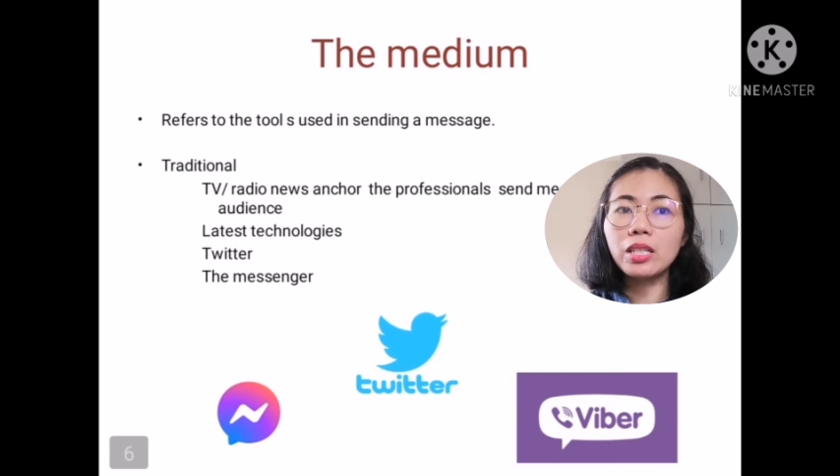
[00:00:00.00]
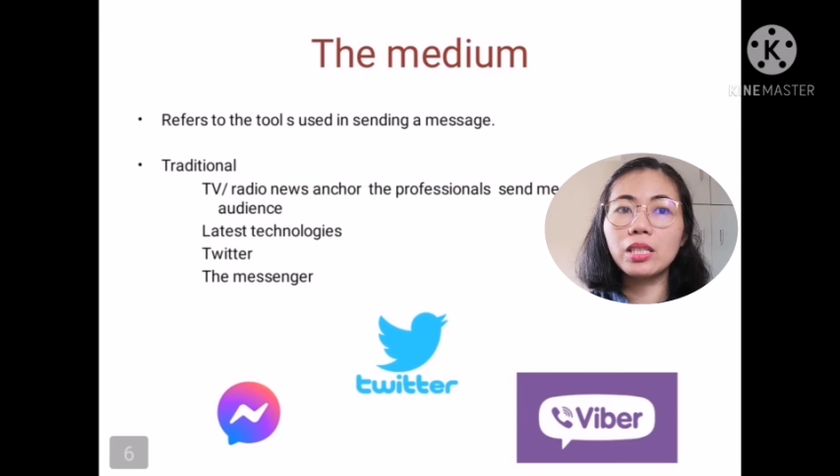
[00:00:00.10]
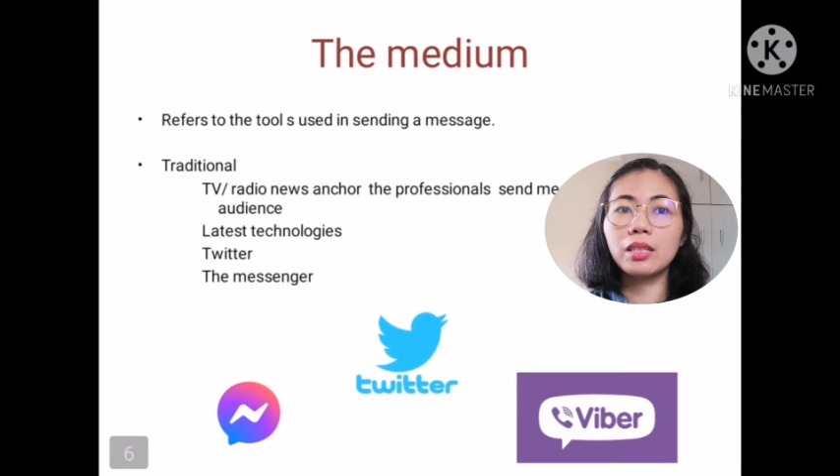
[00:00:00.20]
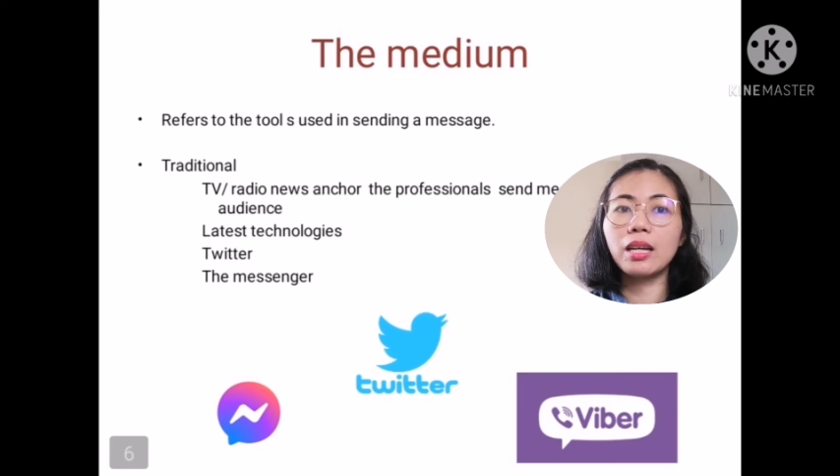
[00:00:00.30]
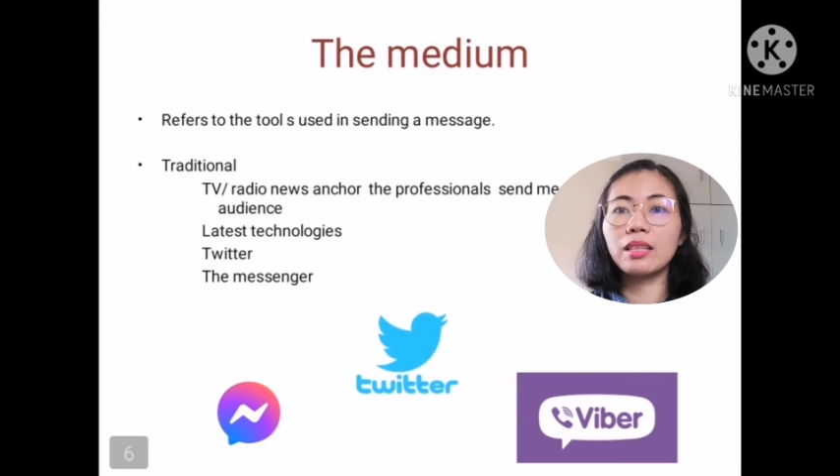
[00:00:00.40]

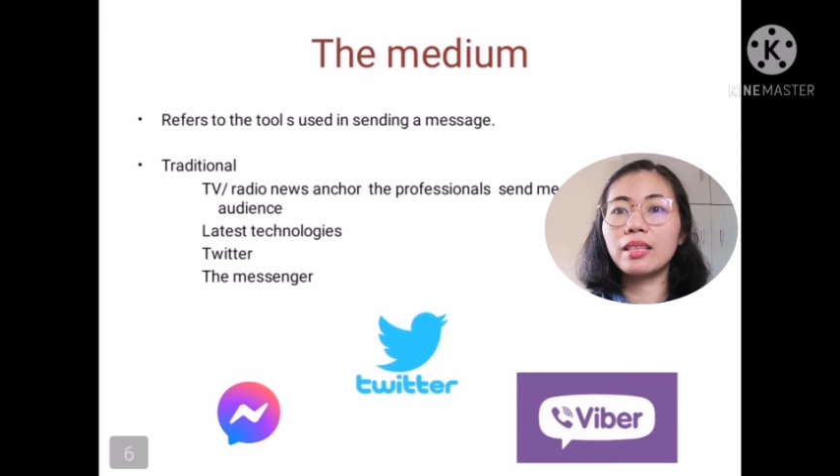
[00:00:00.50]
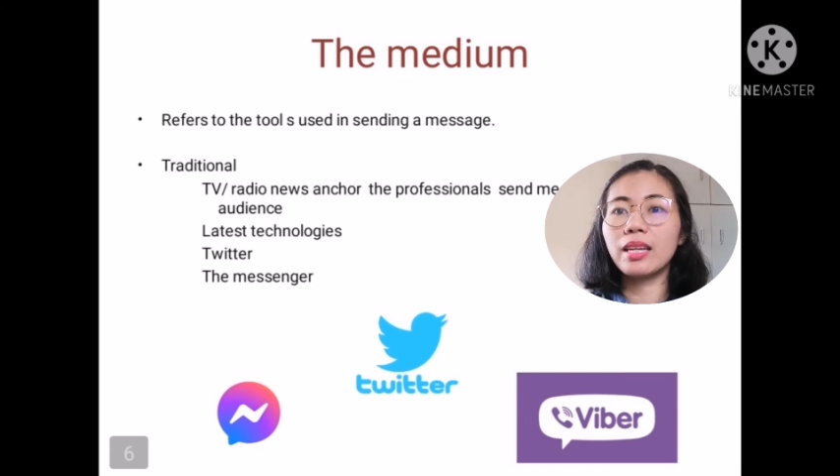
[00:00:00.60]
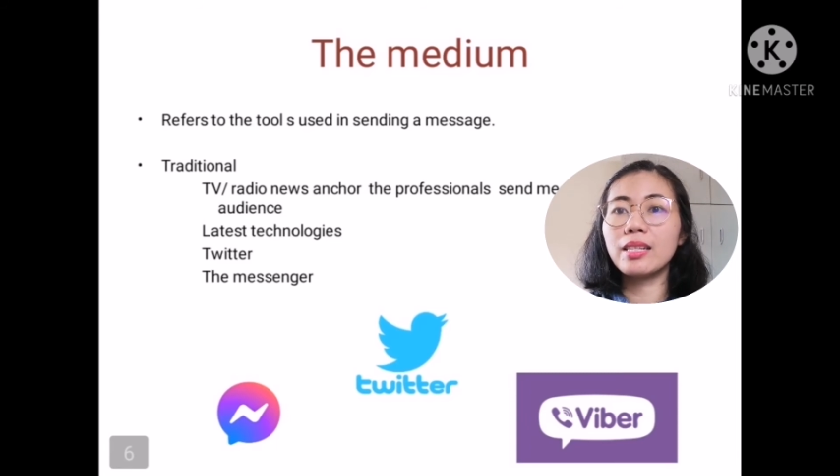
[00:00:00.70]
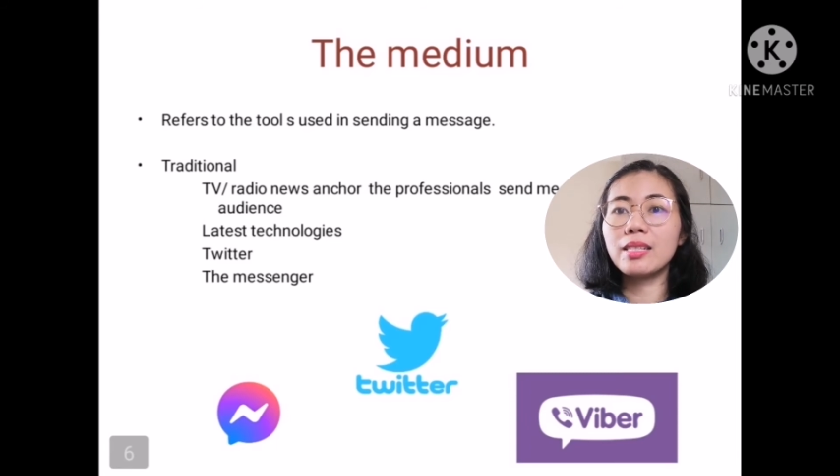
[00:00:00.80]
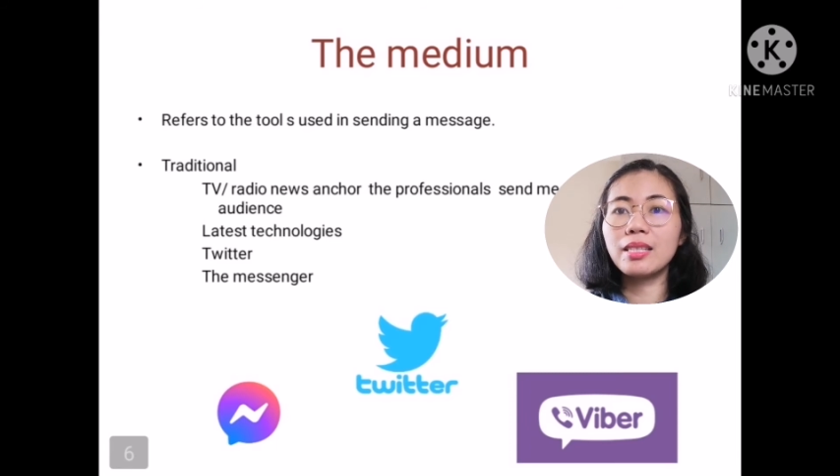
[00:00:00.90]
page
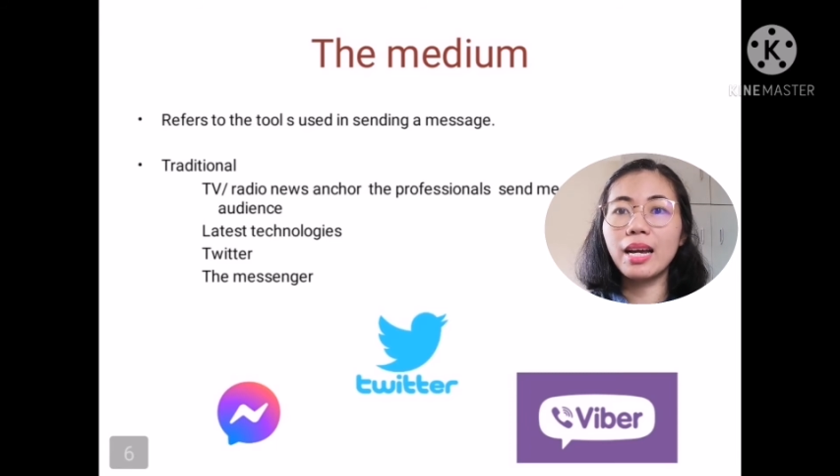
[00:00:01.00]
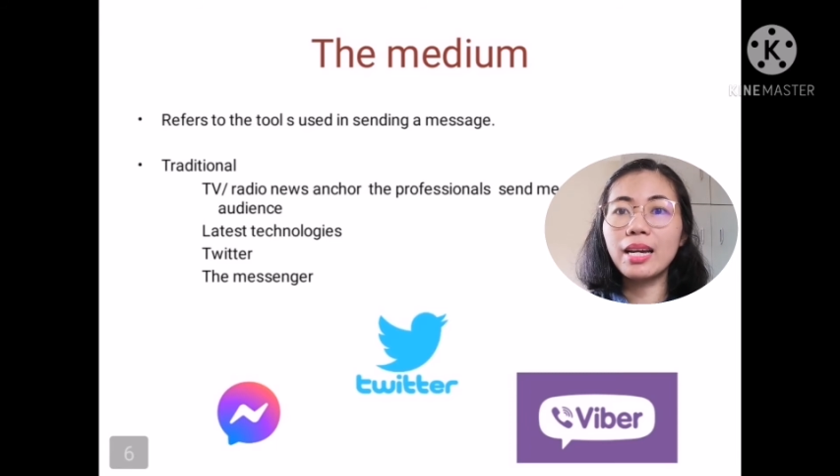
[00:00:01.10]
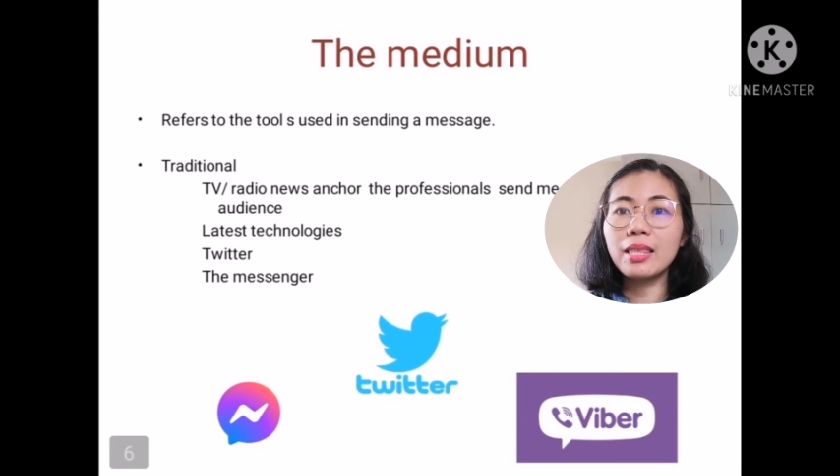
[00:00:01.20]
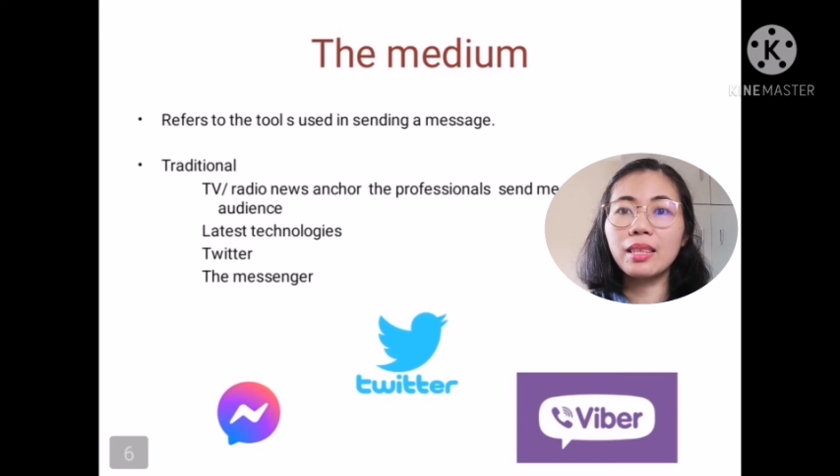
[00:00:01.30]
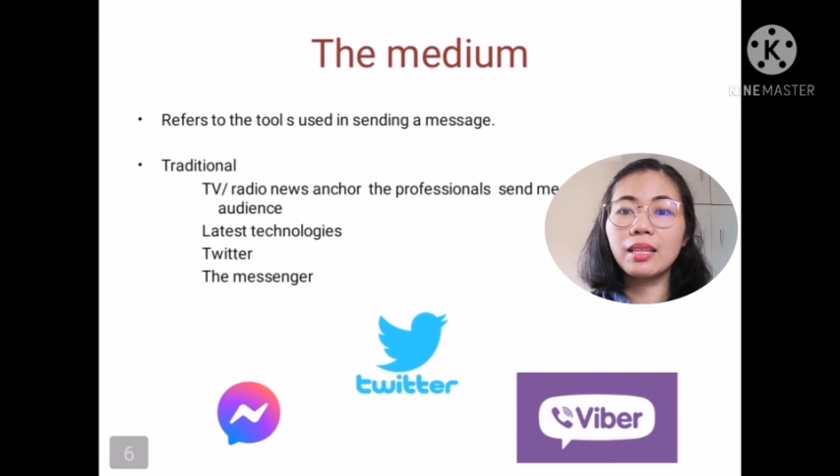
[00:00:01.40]
that
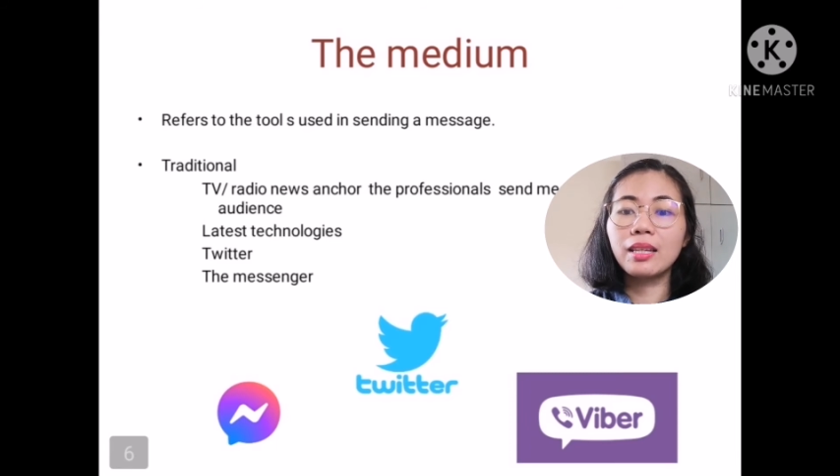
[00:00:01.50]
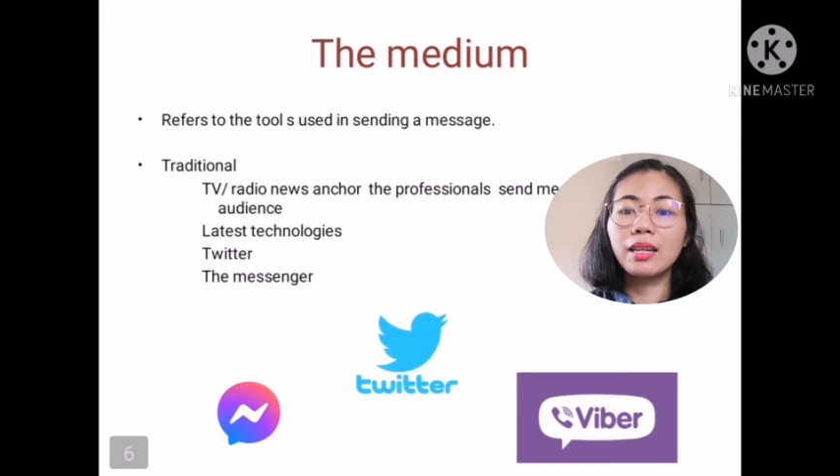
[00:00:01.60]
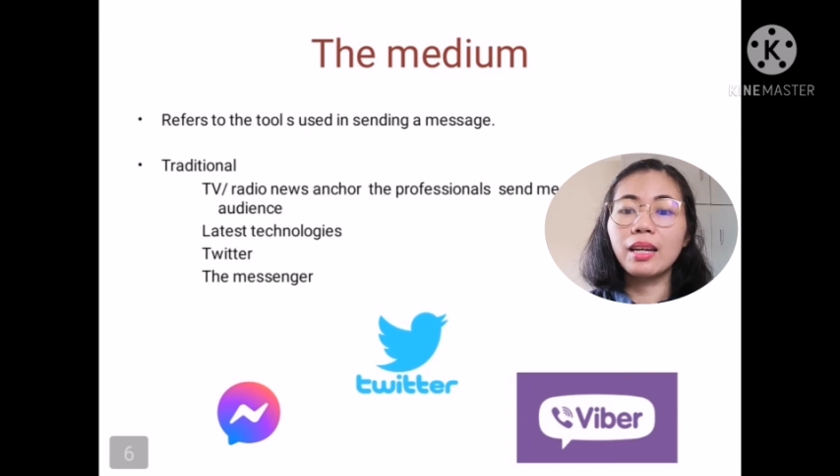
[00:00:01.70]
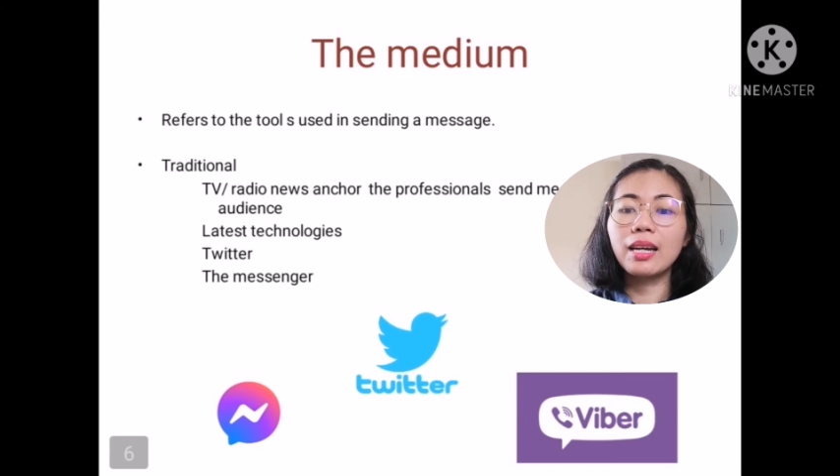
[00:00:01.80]
is not